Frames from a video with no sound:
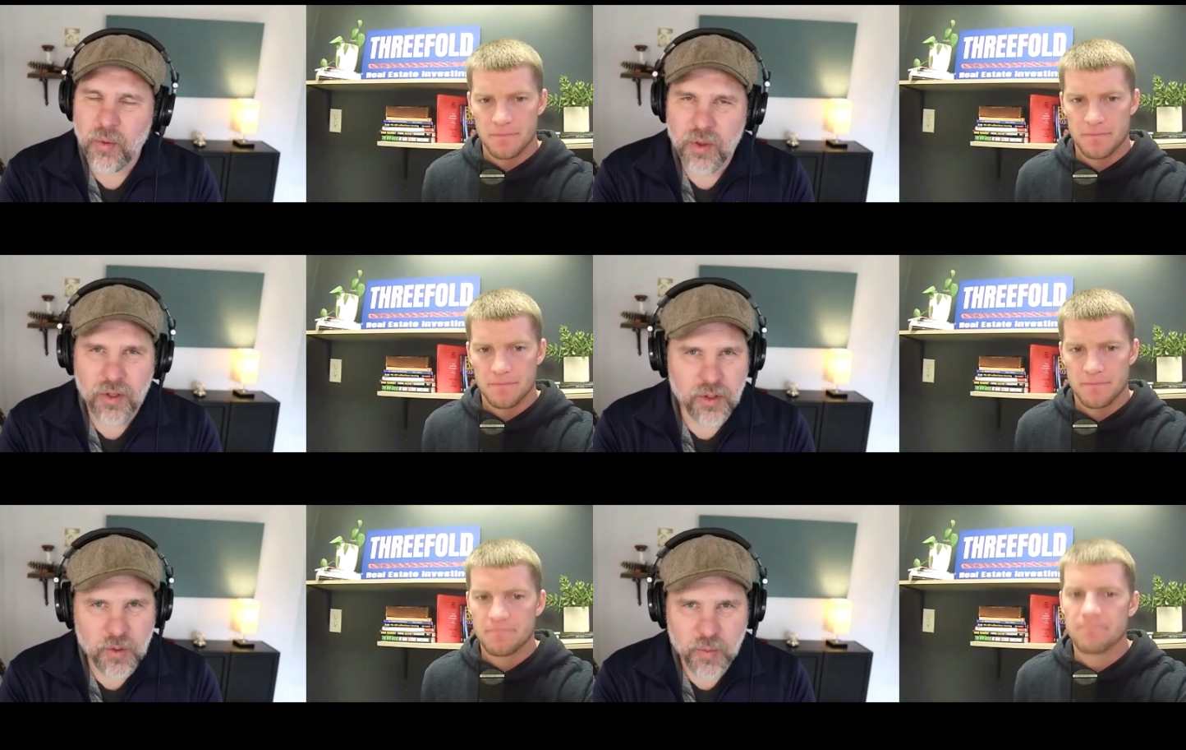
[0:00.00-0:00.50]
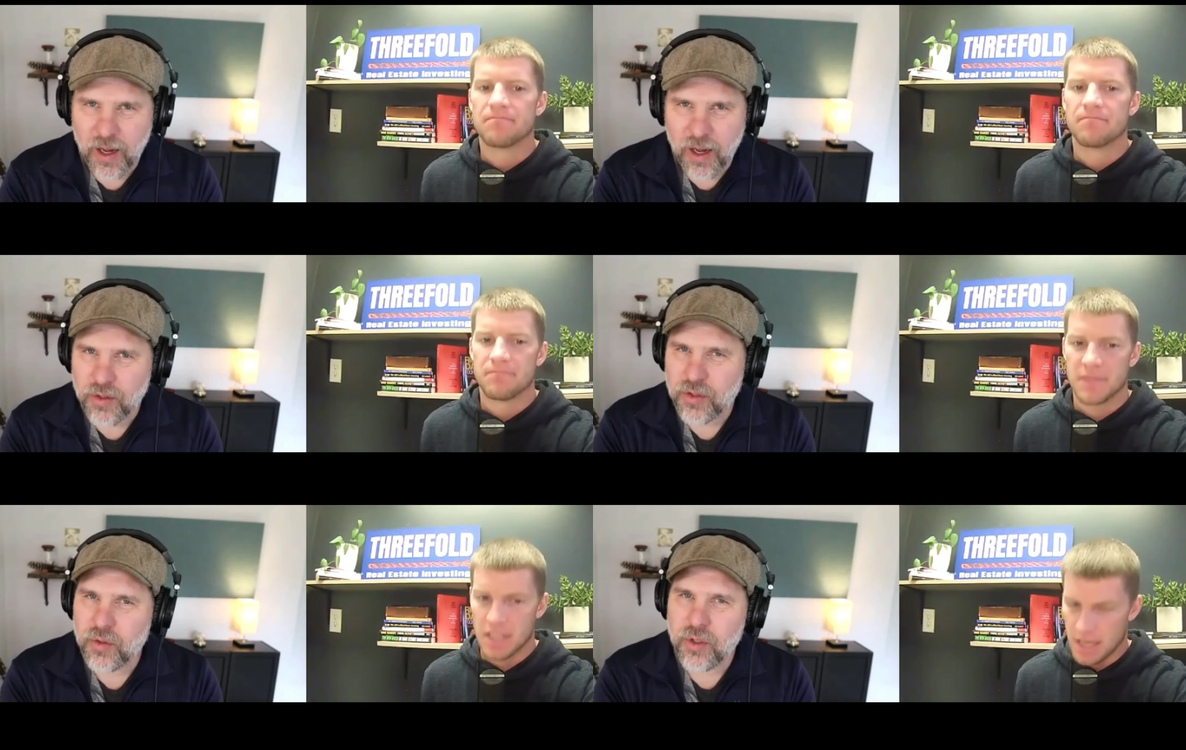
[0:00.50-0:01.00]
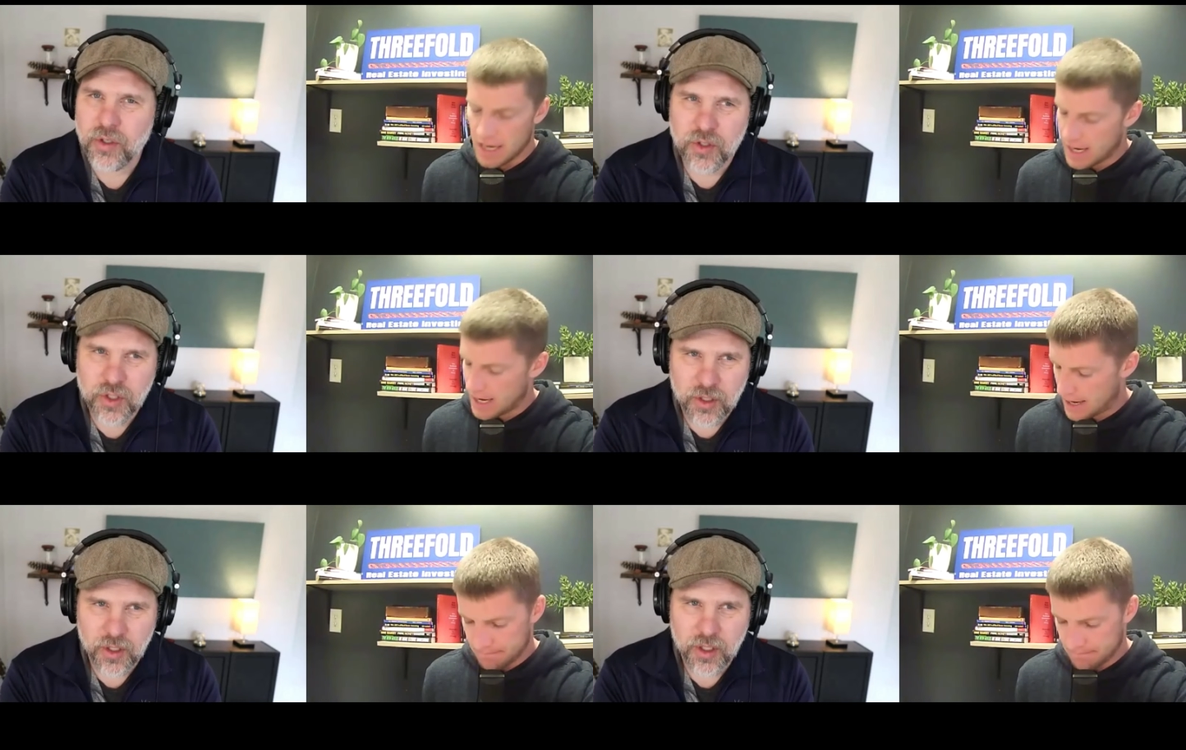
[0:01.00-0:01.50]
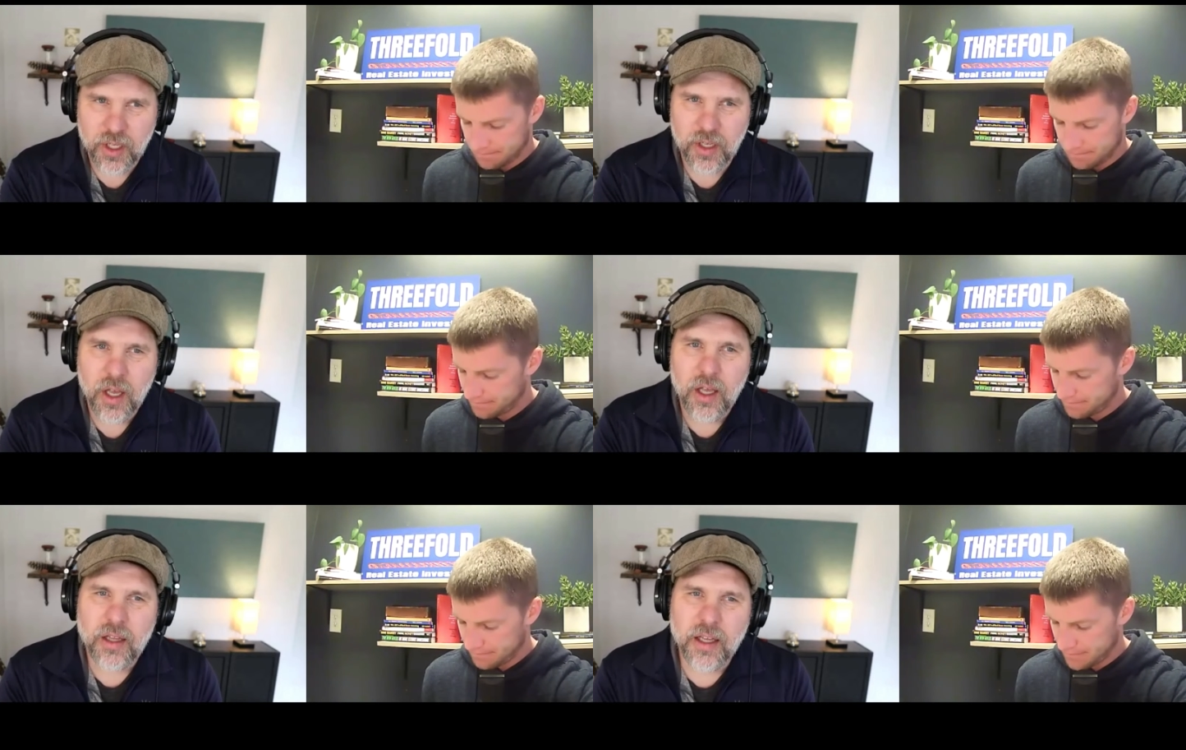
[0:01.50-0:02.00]
Speaker 1: with your spouse or your yeah.
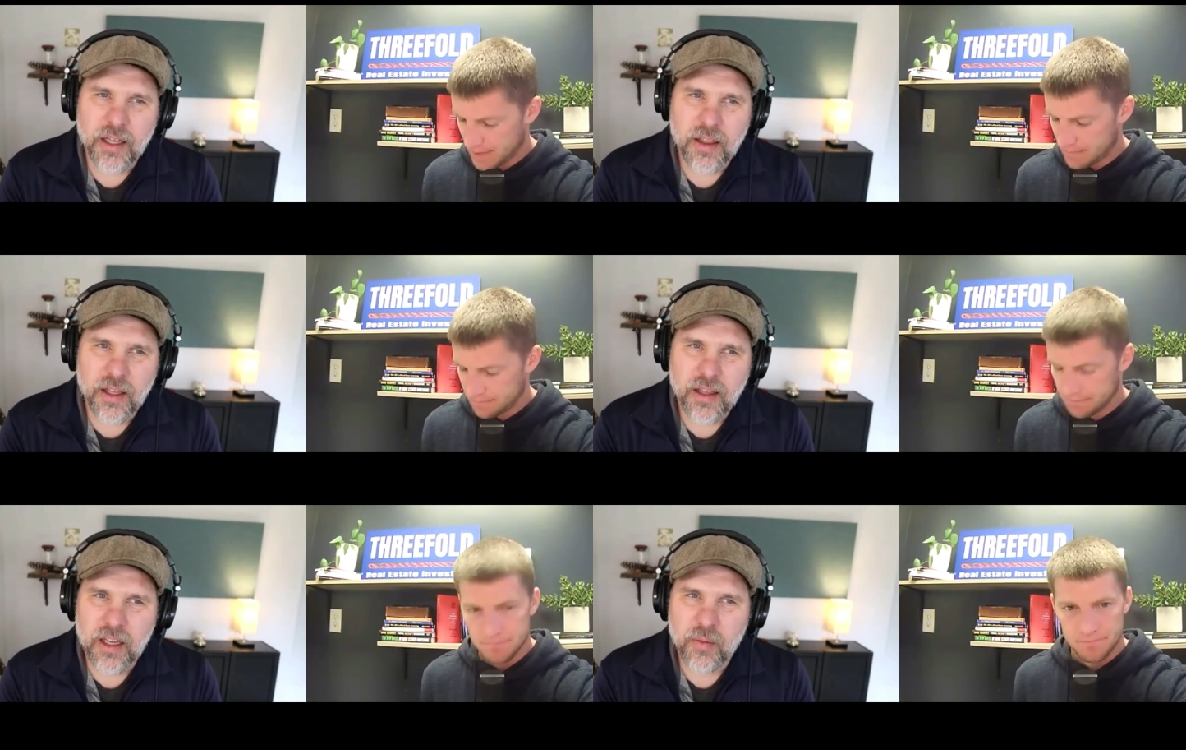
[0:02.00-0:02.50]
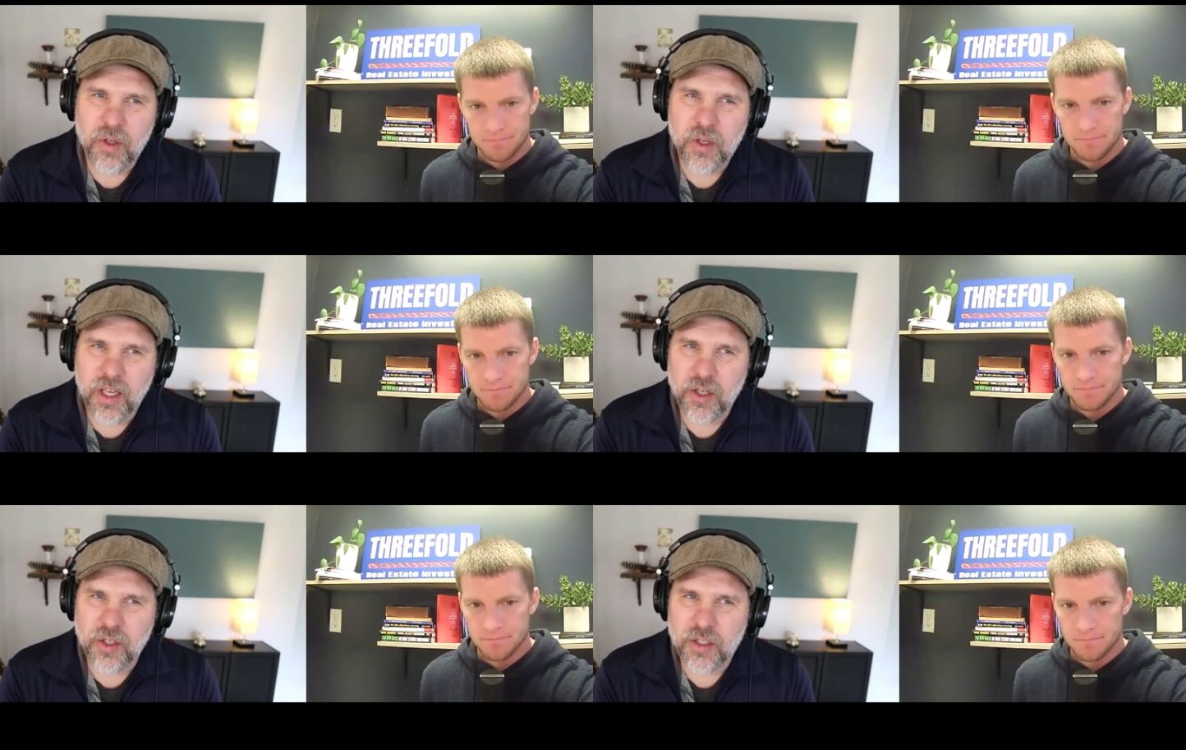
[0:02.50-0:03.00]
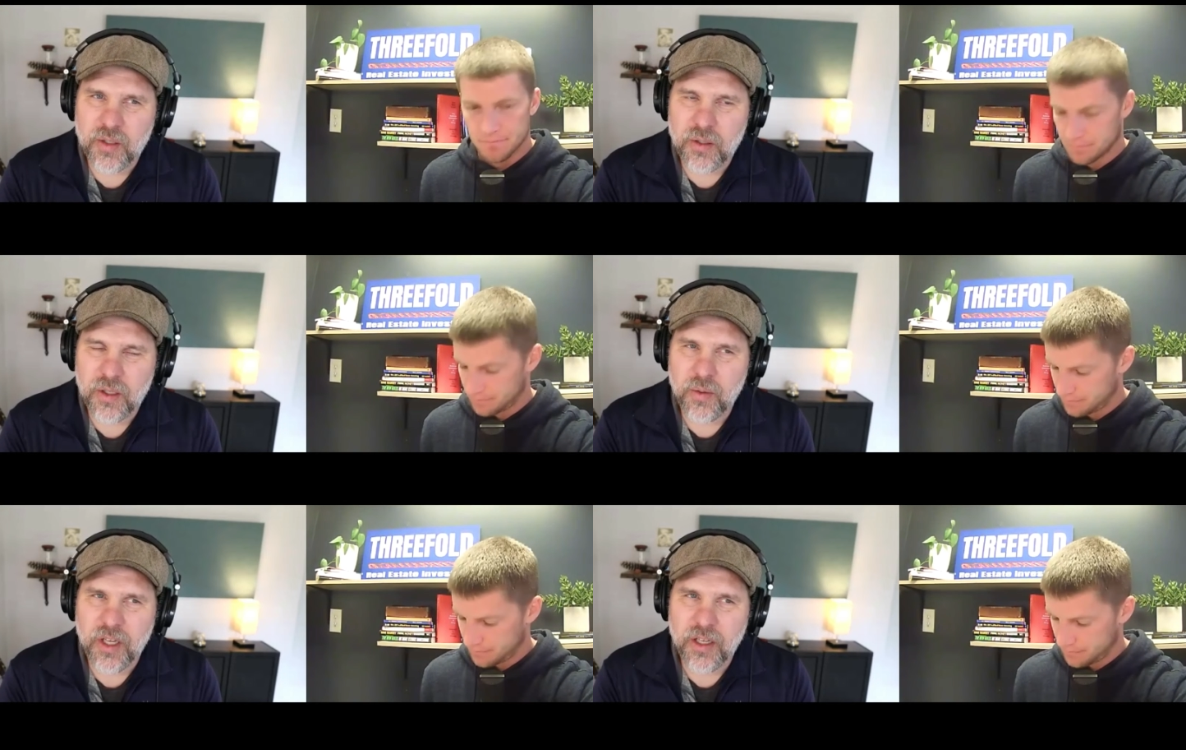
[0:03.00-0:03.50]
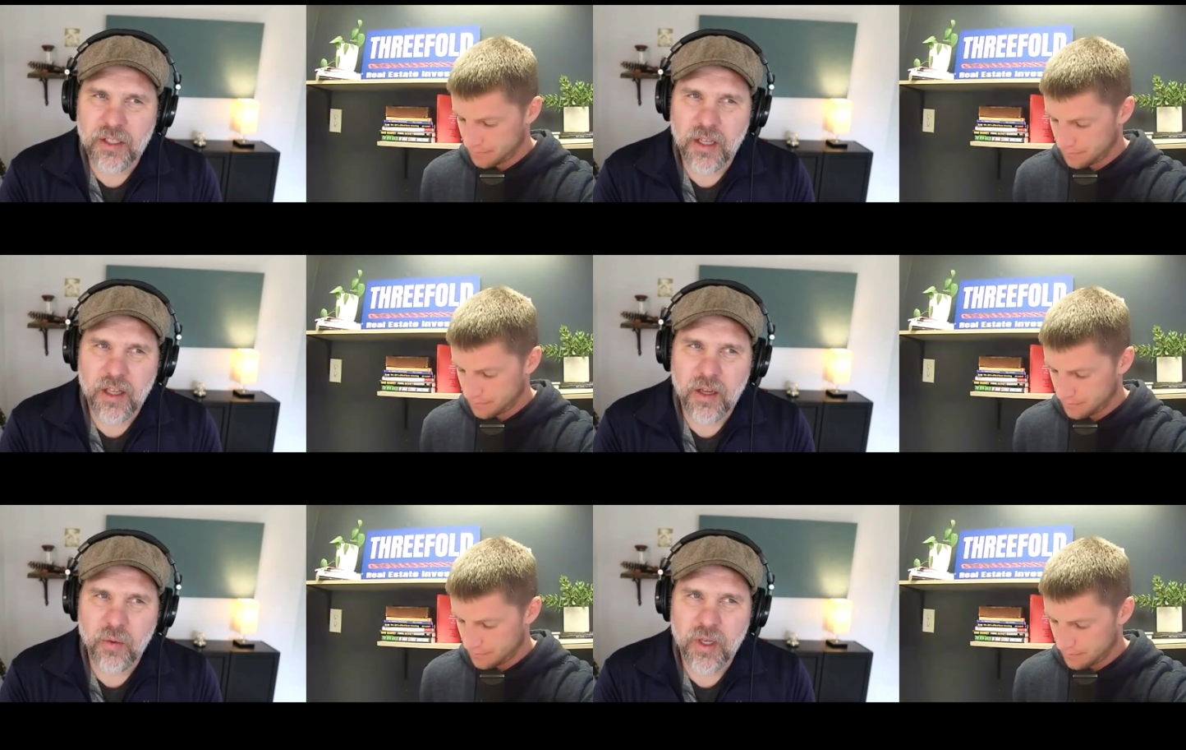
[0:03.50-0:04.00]
like i think that communication is because i
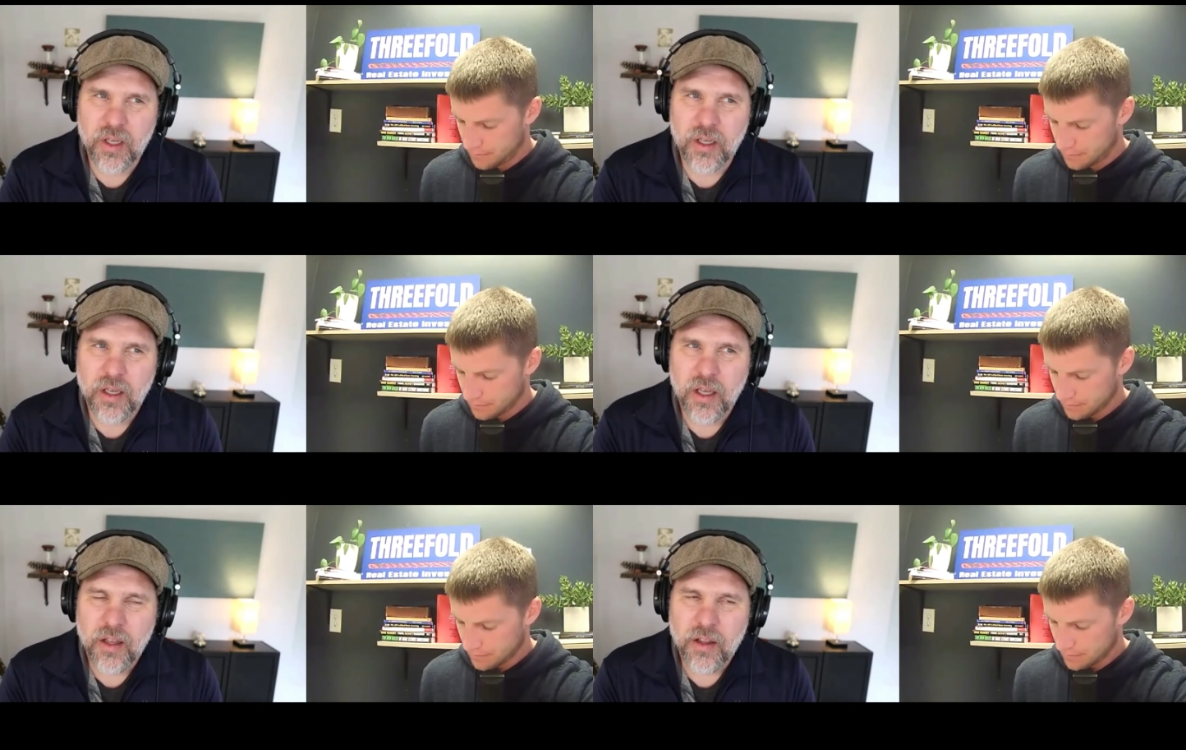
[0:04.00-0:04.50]
think we